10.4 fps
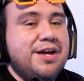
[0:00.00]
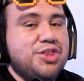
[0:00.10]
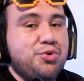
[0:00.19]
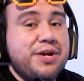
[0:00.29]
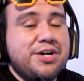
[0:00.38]

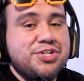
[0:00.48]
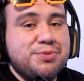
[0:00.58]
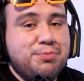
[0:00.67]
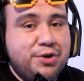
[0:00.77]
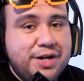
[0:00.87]

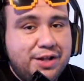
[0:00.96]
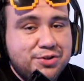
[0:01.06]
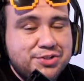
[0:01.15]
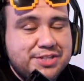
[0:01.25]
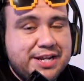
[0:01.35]
$300 more
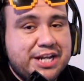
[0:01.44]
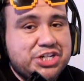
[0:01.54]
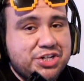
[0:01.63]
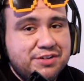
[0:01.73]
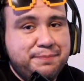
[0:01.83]
than I
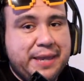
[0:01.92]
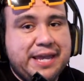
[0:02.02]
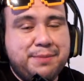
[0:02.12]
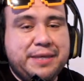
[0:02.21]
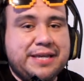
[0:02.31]
should have
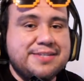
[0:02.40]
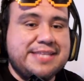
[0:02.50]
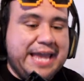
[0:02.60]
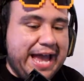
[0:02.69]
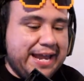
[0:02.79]
paid, because
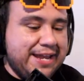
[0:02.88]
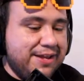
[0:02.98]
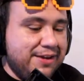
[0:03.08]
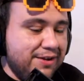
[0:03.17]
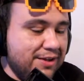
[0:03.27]
they
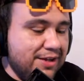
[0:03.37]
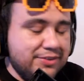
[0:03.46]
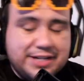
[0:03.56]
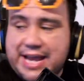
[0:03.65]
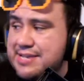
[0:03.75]
added
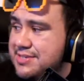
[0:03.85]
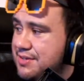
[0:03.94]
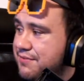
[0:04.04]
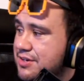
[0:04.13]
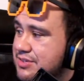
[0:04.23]
The Last
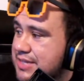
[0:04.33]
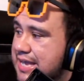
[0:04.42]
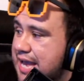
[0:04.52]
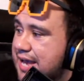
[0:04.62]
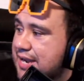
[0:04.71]
of Us,
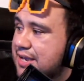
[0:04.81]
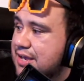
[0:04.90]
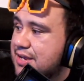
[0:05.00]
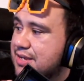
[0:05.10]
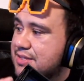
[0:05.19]
they
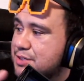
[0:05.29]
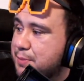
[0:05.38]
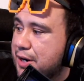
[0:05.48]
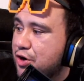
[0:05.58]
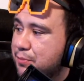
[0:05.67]
added
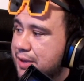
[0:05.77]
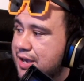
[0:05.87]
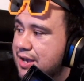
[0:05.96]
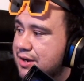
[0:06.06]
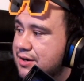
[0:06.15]

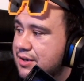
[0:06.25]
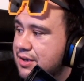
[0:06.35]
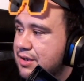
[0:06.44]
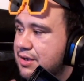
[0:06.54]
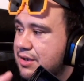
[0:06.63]
Spider-Man,
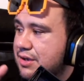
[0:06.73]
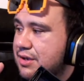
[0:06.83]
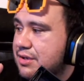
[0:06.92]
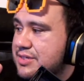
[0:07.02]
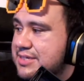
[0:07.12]

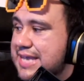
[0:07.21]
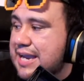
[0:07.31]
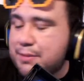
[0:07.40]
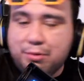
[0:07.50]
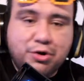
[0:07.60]

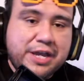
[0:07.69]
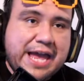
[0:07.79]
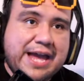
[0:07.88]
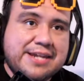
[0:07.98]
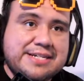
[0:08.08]
Sackboy,
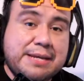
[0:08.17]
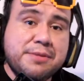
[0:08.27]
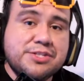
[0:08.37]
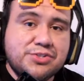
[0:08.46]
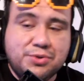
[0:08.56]
and
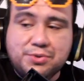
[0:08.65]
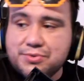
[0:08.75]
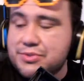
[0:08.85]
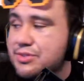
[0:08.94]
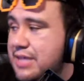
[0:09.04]
Demon
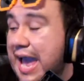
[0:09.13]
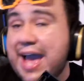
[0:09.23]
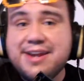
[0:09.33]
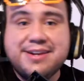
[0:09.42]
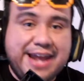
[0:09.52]
Souls,
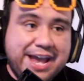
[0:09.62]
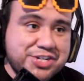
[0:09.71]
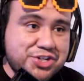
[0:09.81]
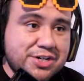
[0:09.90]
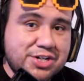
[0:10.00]
and an
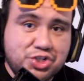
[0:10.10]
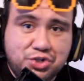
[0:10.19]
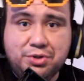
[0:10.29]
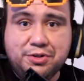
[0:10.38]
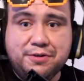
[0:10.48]
extra
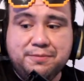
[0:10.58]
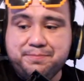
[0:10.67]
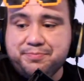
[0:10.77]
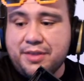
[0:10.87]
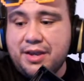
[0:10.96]
controller.
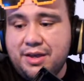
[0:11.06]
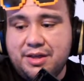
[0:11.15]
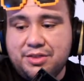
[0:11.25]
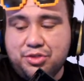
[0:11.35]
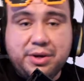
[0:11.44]

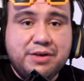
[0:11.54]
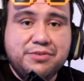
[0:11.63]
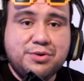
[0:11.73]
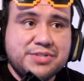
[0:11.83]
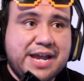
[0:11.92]
3
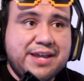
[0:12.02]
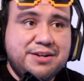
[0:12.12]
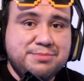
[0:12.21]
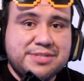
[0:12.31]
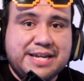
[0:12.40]
of those
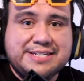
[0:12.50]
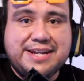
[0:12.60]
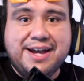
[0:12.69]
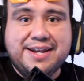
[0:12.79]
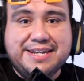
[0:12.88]
items I did
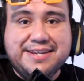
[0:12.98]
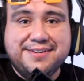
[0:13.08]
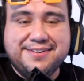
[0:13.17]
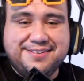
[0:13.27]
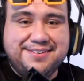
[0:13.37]
not need.